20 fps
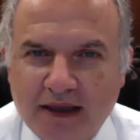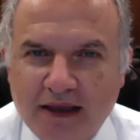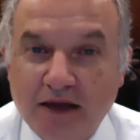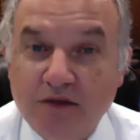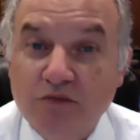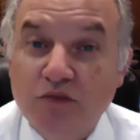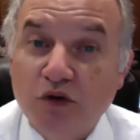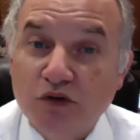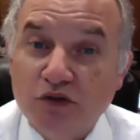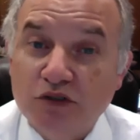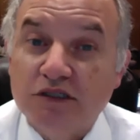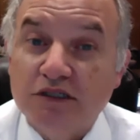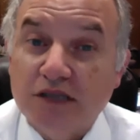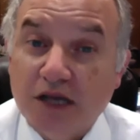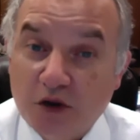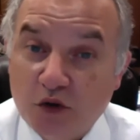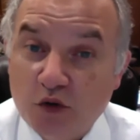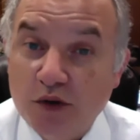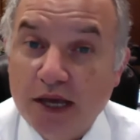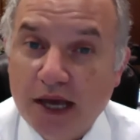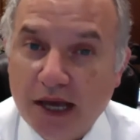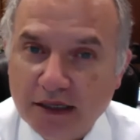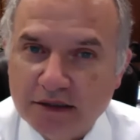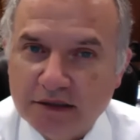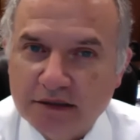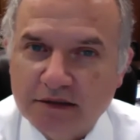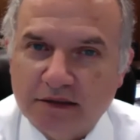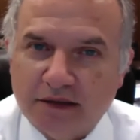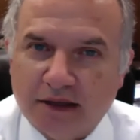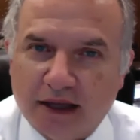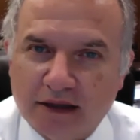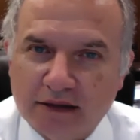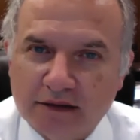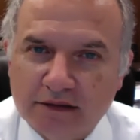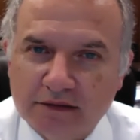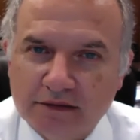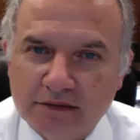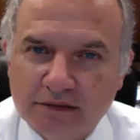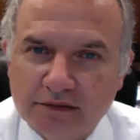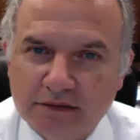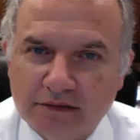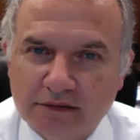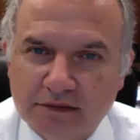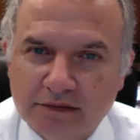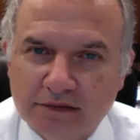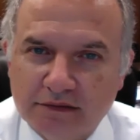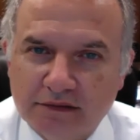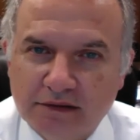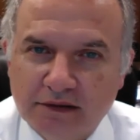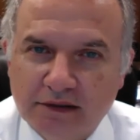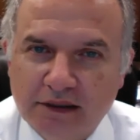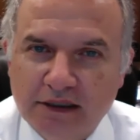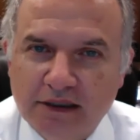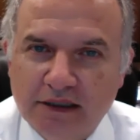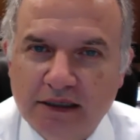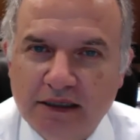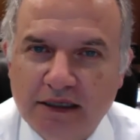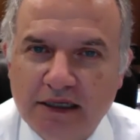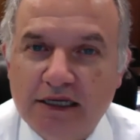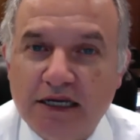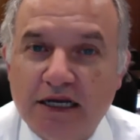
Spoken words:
And Moses acquiesced to that. He